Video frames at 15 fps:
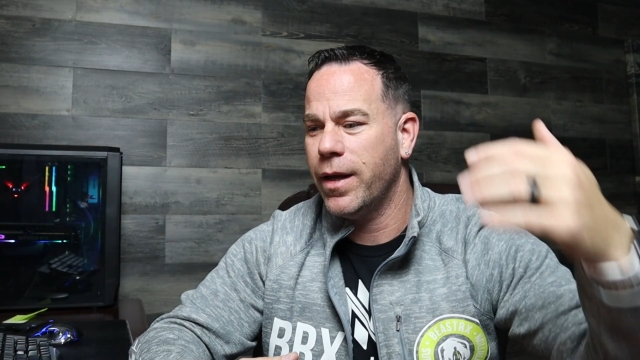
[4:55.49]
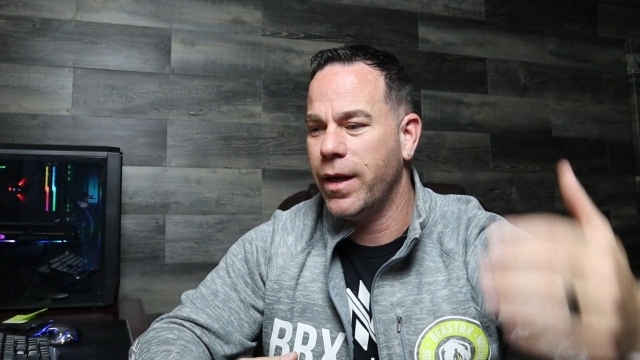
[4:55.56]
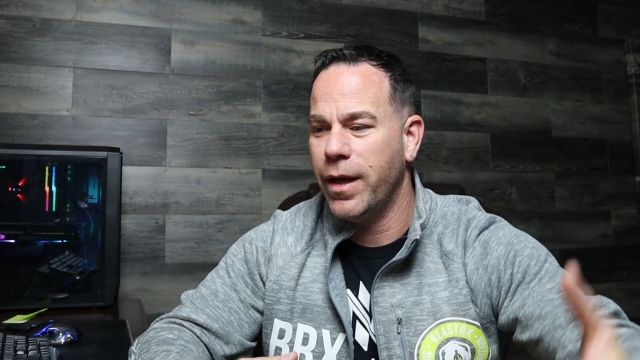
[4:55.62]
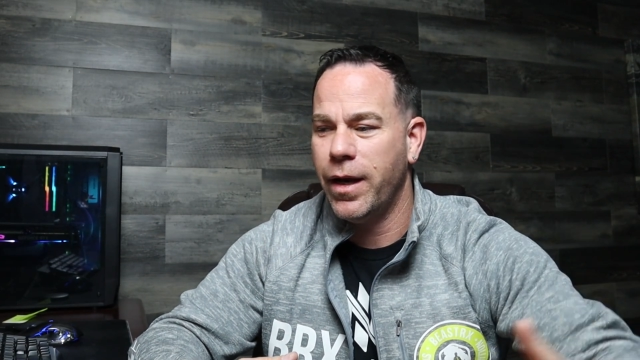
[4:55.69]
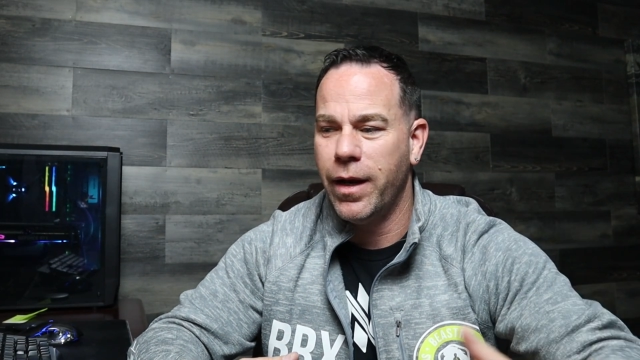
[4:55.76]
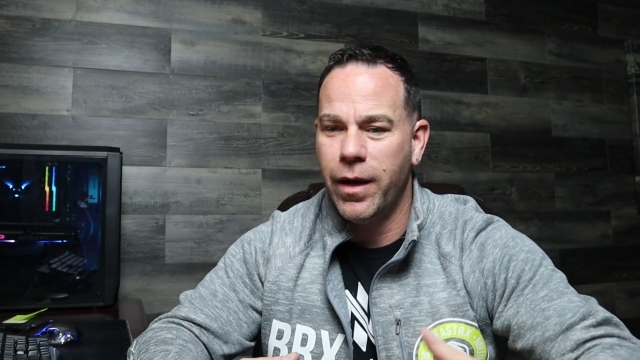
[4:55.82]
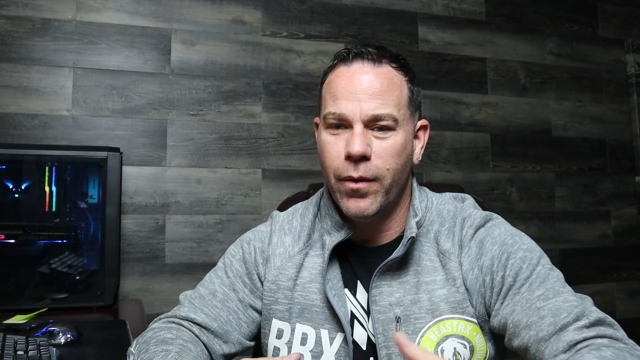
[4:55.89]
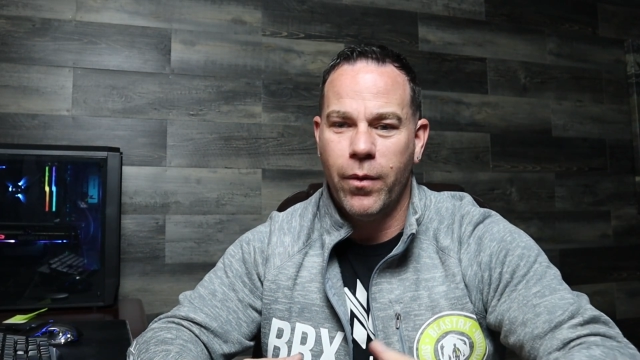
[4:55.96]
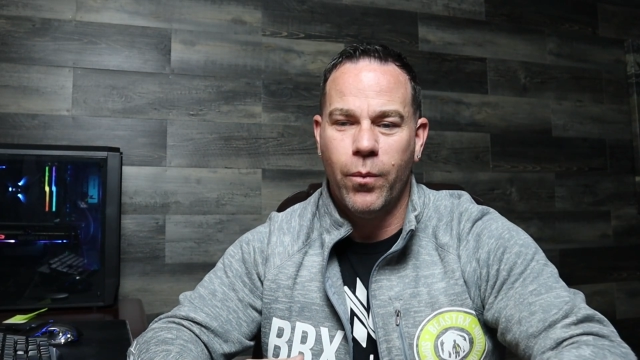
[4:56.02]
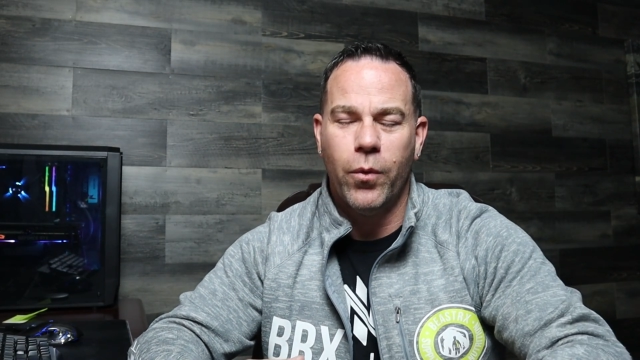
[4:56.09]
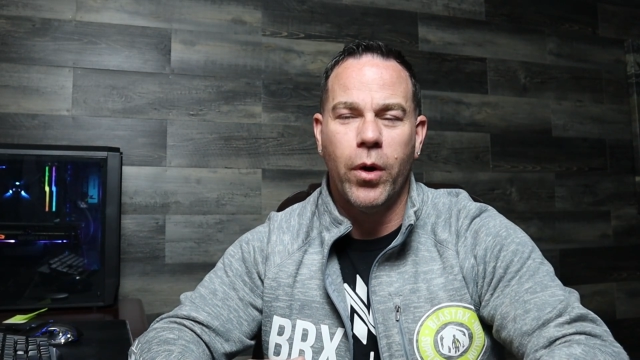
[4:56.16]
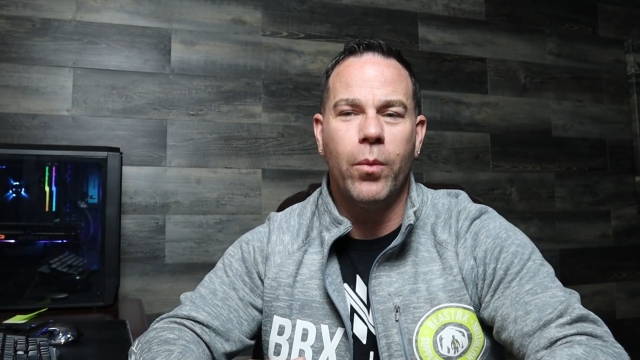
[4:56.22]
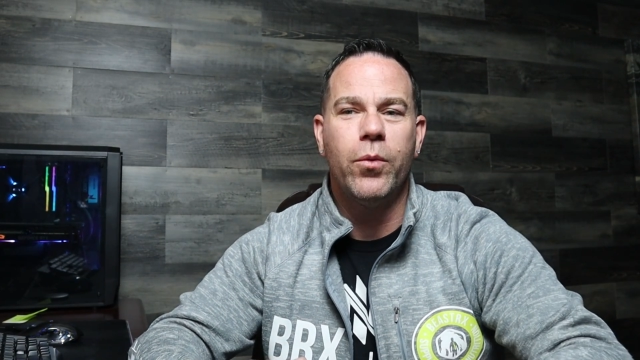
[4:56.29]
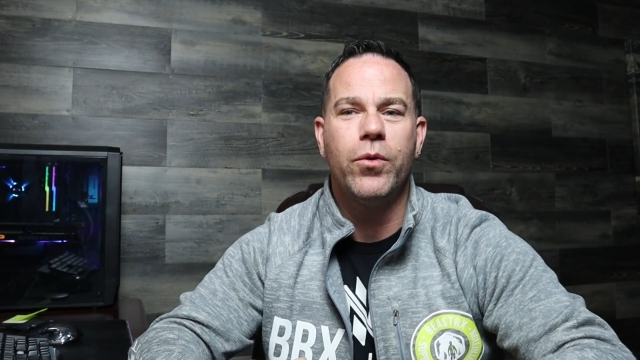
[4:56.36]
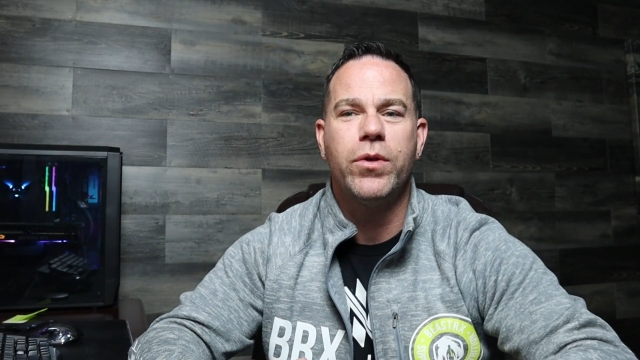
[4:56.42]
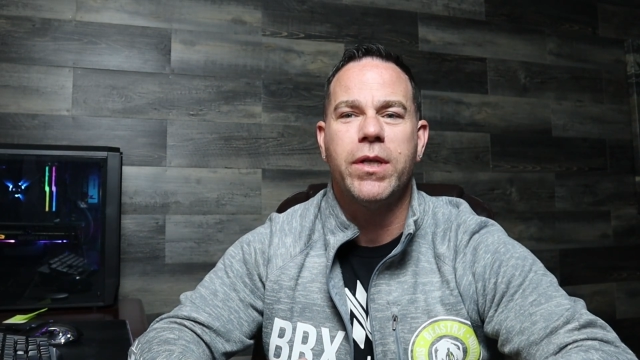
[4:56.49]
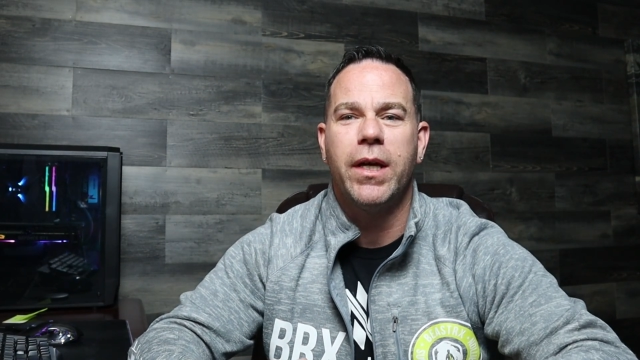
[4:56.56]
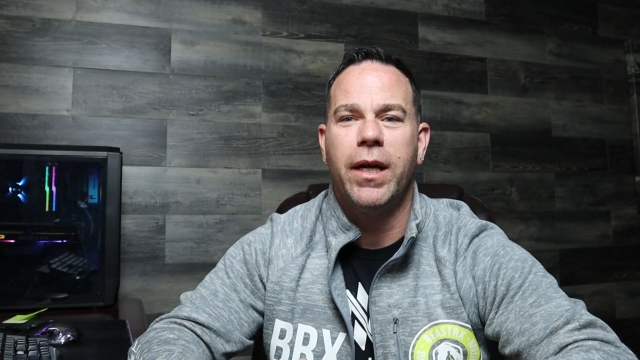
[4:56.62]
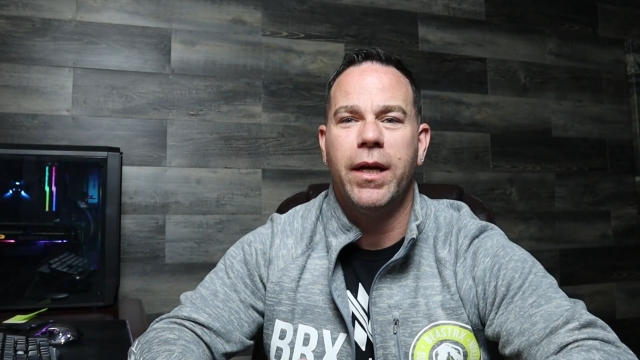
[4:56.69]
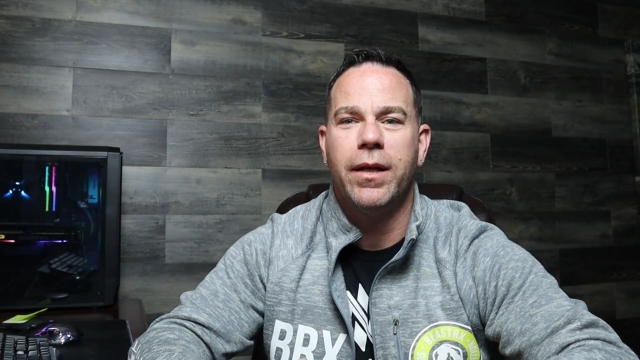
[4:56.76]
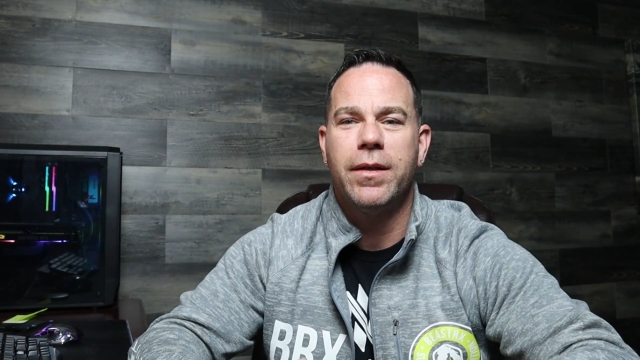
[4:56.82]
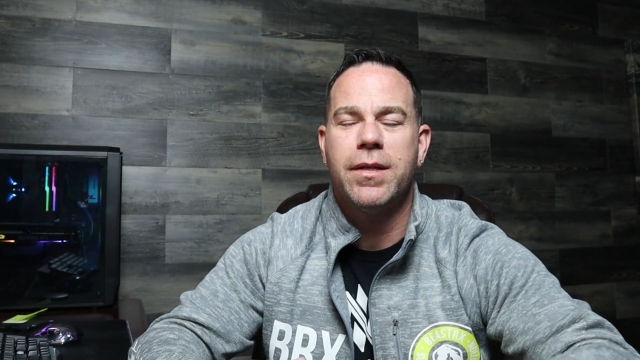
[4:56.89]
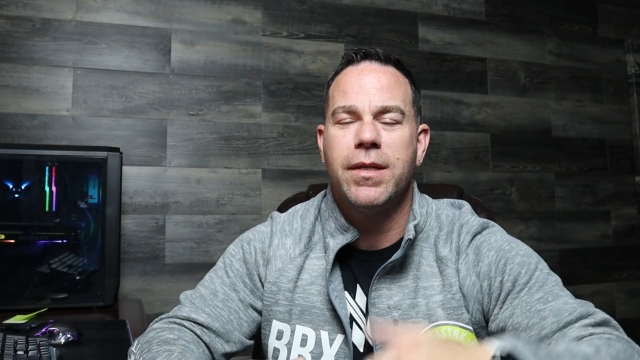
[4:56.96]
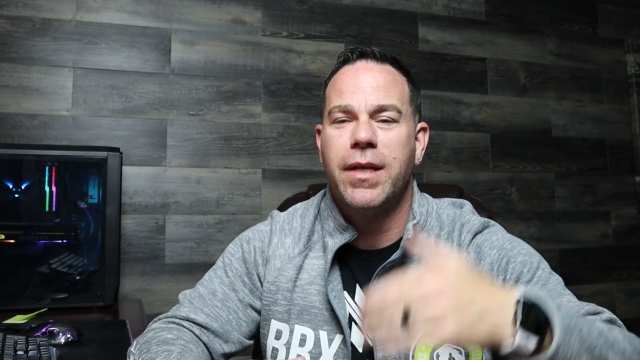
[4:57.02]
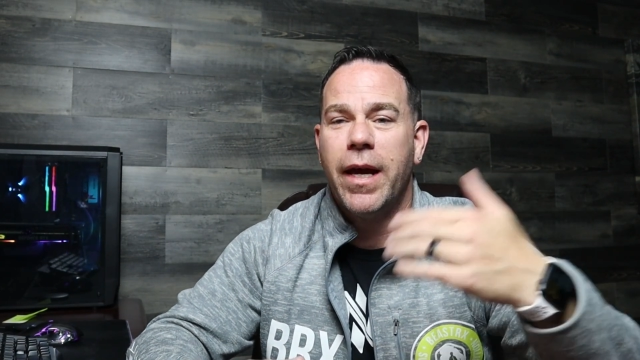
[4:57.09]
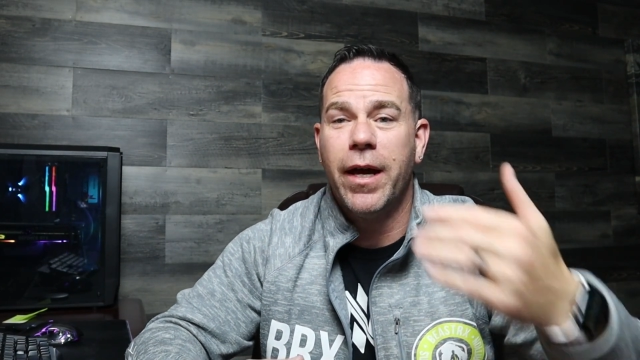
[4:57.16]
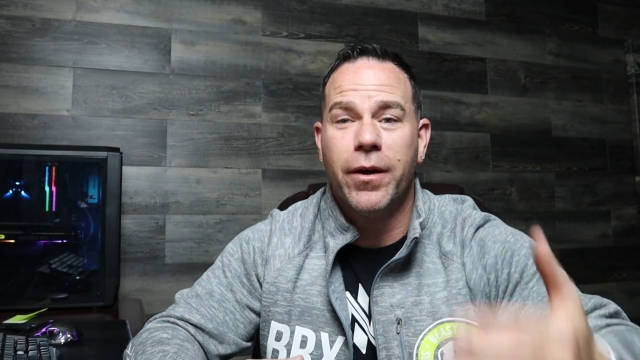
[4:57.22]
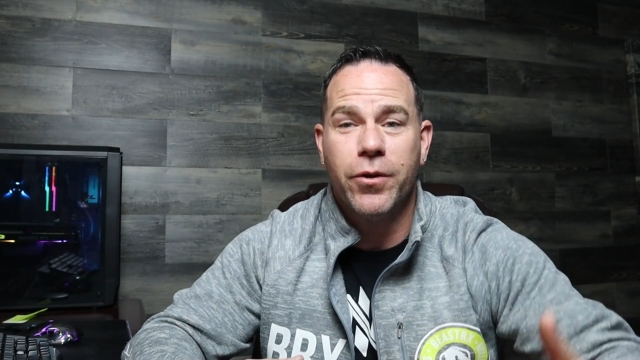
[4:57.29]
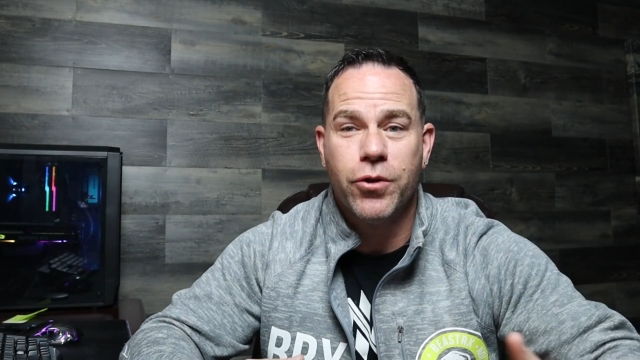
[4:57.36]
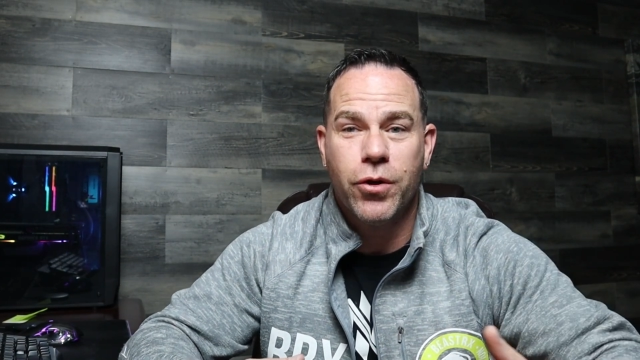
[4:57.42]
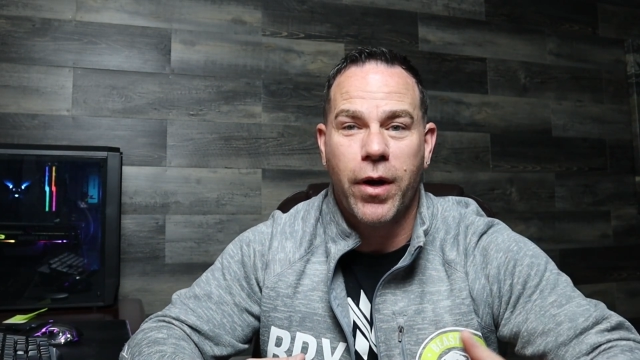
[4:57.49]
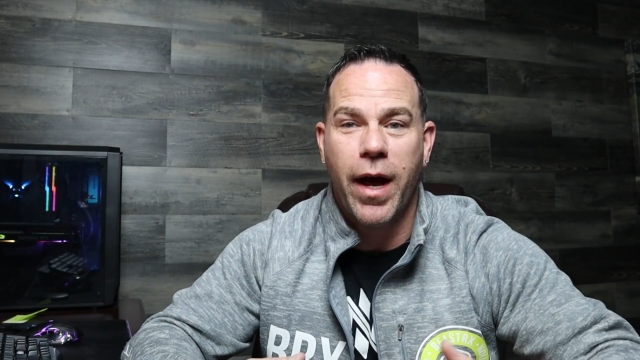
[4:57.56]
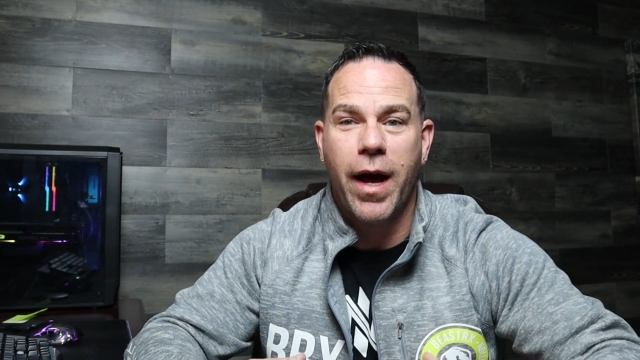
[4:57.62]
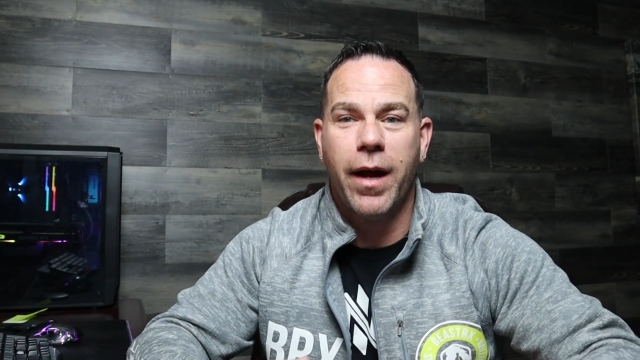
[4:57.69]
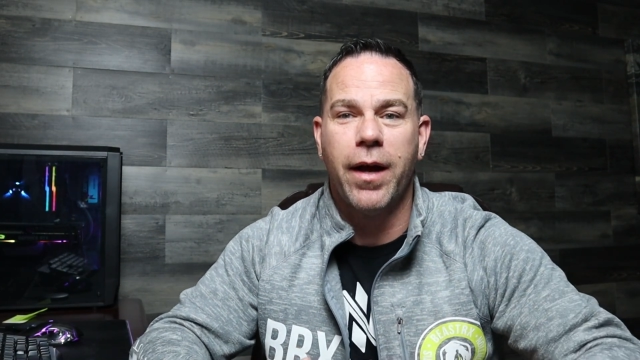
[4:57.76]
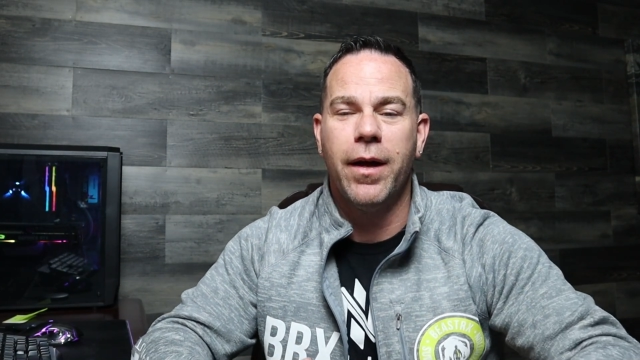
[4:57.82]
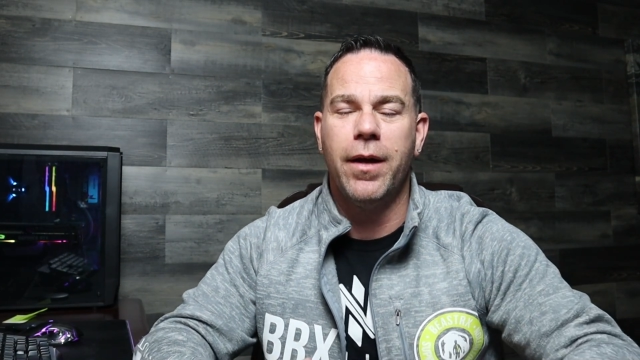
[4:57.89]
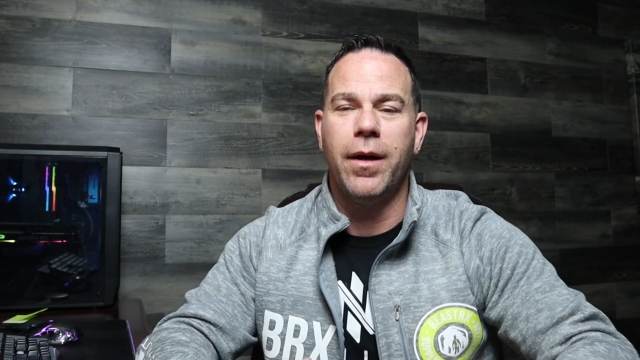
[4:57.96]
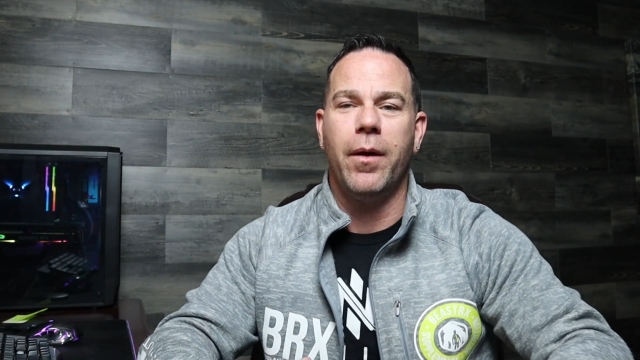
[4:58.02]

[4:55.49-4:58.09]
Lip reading: get in a routine, stay on track.